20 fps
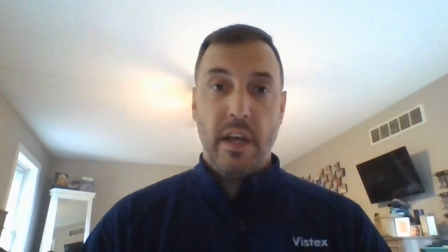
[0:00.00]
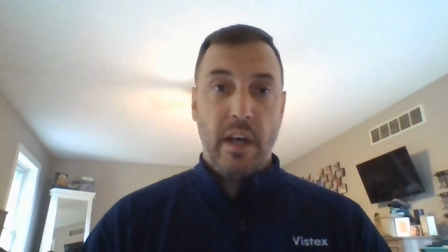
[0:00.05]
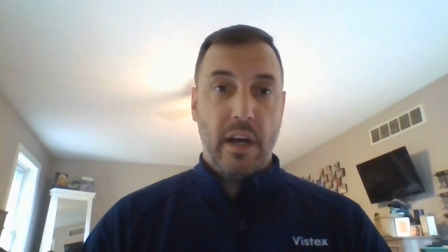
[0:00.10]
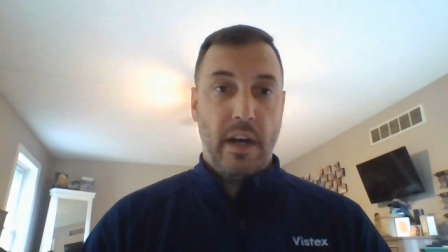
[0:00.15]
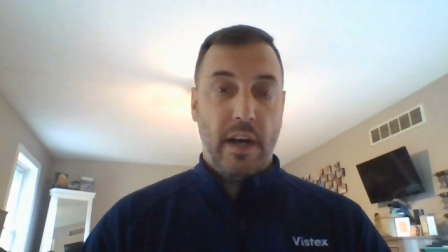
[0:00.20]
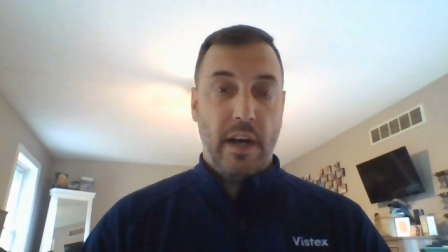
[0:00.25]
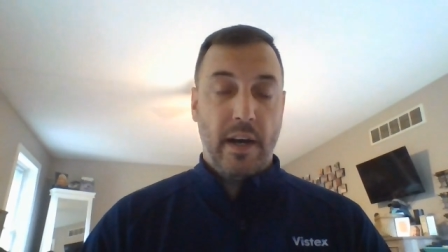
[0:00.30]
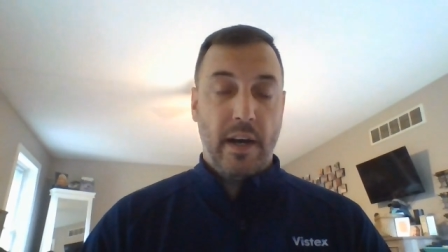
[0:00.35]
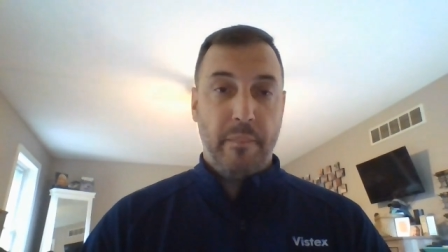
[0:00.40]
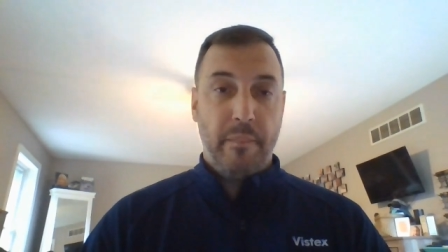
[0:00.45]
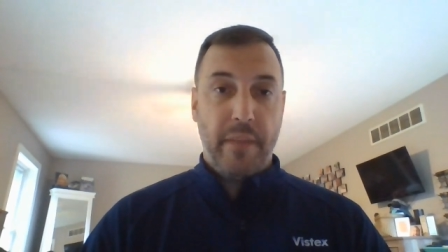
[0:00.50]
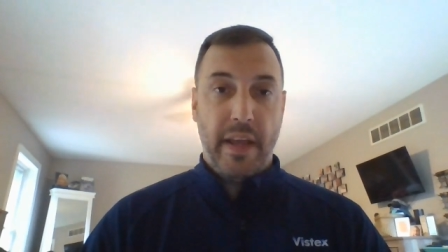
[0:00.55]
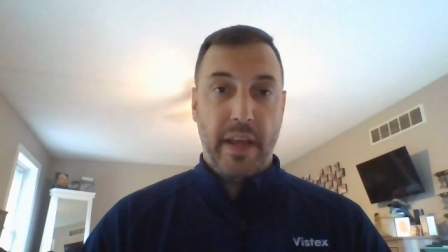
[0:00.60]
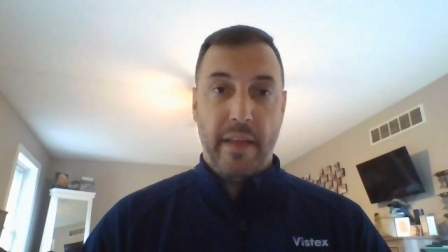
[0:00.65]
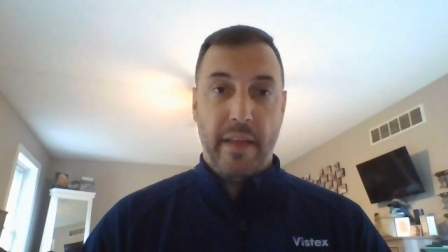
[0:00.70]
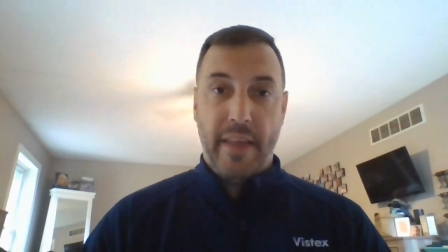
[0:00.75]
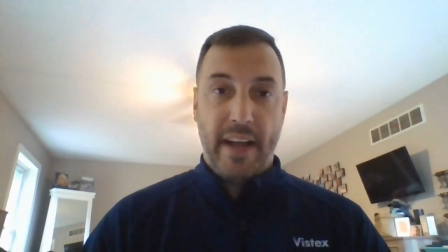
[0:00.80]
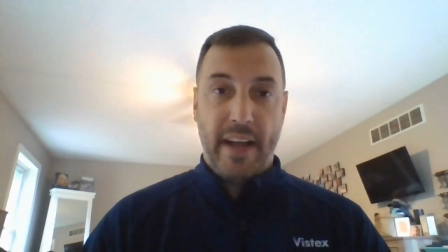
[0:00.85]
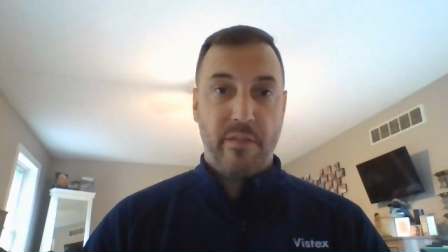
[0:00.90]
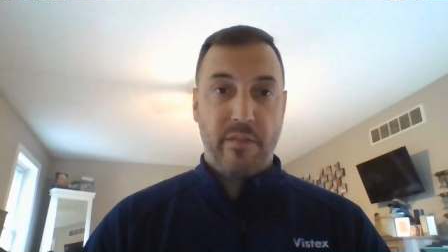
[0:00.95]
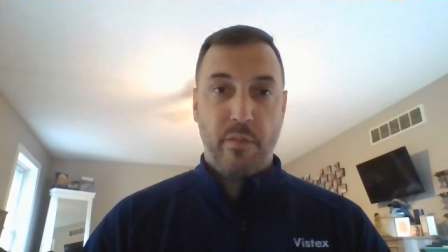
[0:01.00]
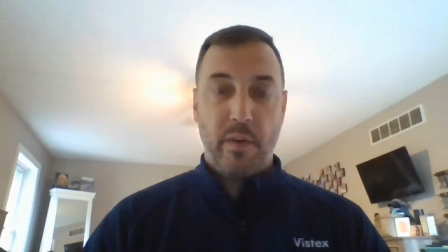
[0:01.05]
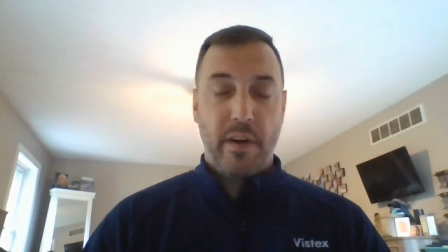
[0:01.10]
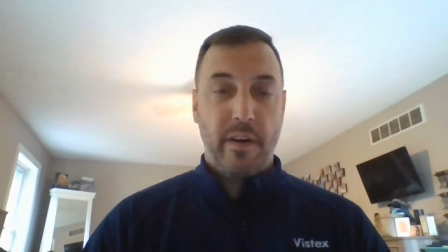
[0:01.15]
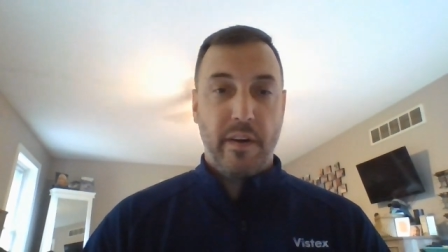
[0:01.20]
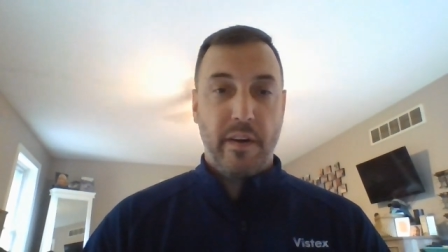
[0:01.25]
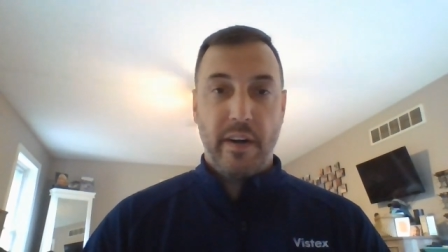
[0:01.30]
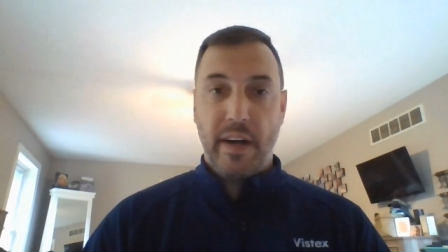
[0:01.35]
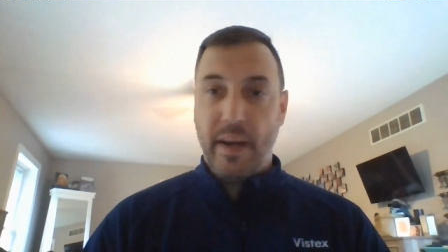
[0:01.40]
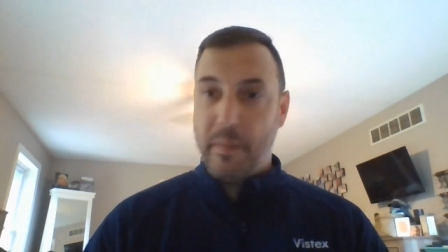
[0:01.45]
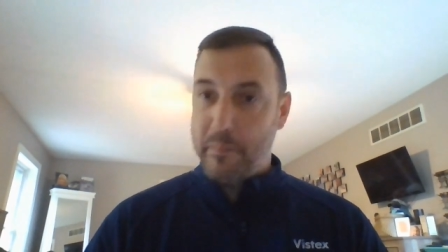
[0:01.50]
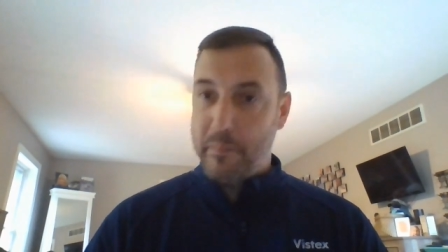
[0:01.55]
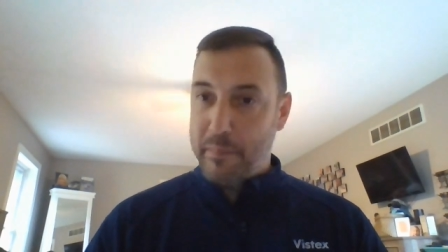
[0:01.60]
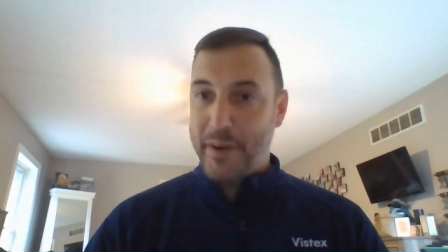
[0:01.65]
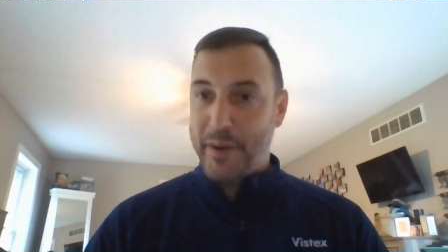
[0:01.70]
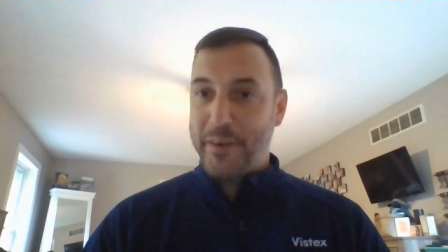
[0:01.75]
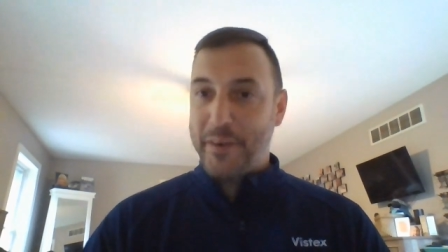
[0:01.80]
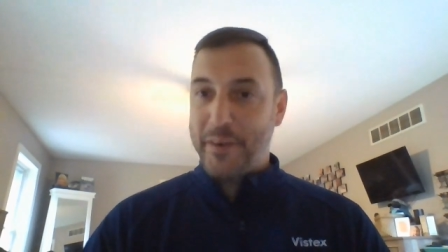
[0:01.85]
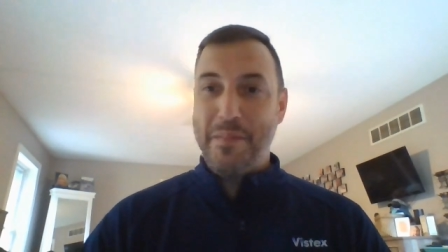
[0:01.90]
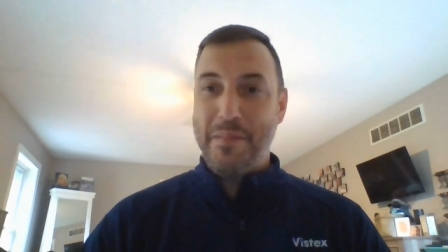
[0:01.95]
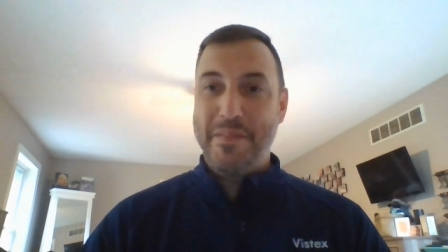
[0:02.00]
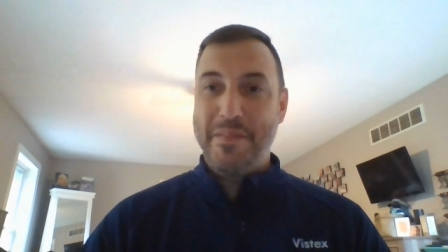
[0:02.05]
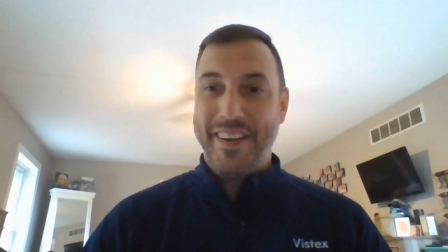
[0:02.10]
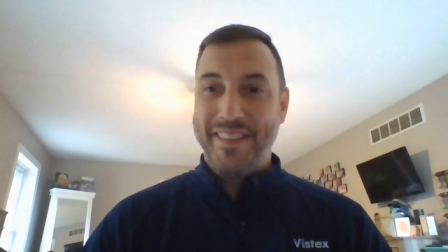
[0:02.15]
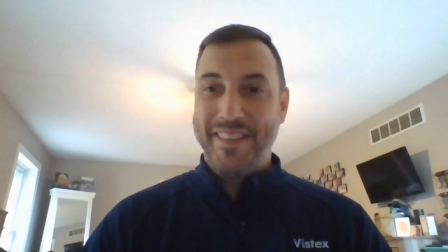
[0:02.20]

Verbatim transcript: um, and that's where uh, Butter comes in.